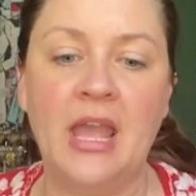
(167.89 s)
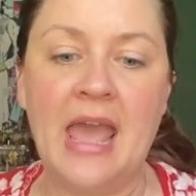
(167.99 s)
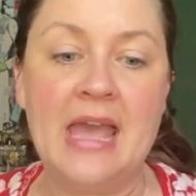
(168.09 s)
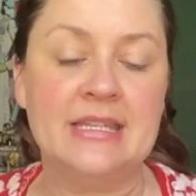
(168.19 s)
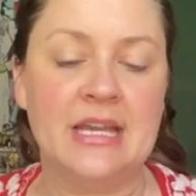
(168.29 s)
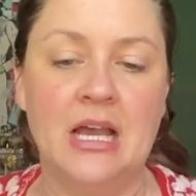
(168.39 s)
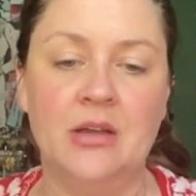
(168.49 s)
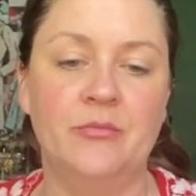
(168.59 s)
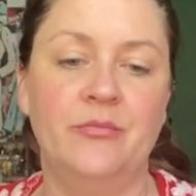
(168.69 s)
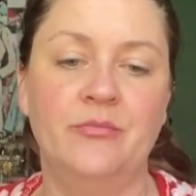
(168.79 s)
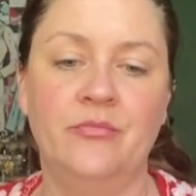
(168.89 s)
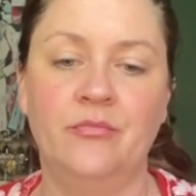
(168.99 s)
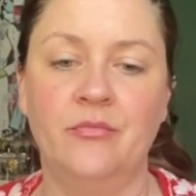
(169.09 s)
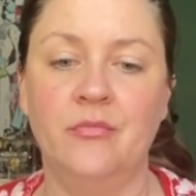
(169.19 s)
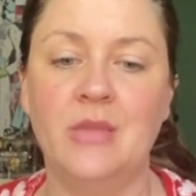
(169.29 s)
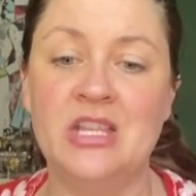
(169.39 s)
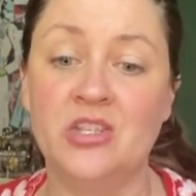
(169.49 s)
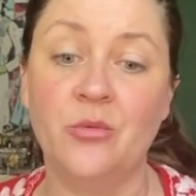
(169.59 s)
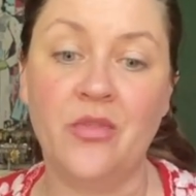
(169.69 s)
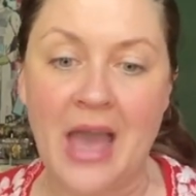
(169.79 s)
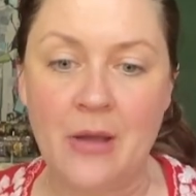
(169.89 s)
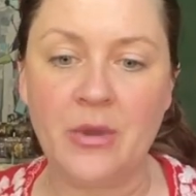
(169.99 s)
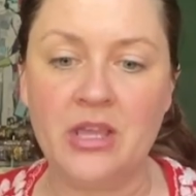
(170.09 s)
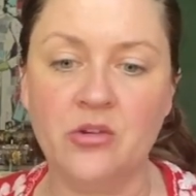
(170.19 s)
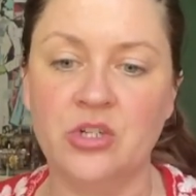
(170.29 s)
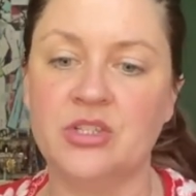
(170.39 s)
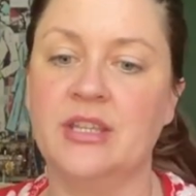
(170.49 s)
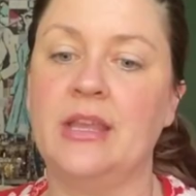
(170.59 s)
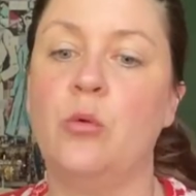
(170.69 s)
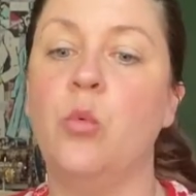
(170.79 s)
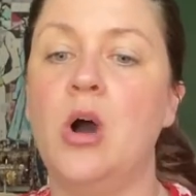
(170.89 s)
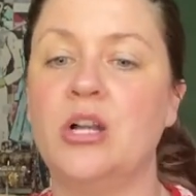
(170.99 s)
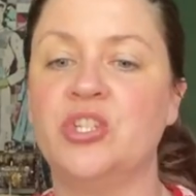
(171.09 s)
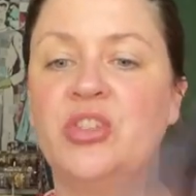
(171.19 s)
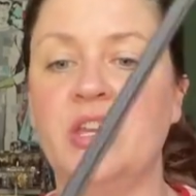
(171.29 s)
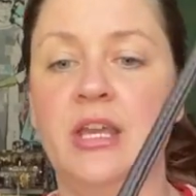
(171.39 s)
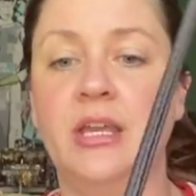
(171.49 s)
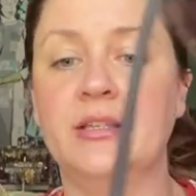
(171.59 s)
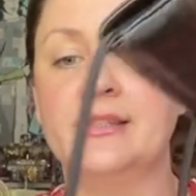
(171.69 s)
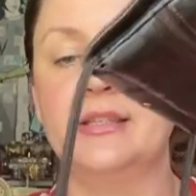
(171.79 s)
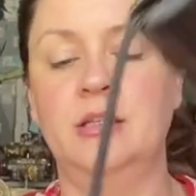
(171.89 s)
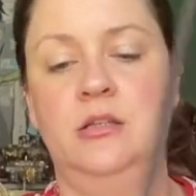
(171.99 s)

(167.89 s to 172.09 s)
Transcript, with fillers: And, um, and so that way you girls can like watch things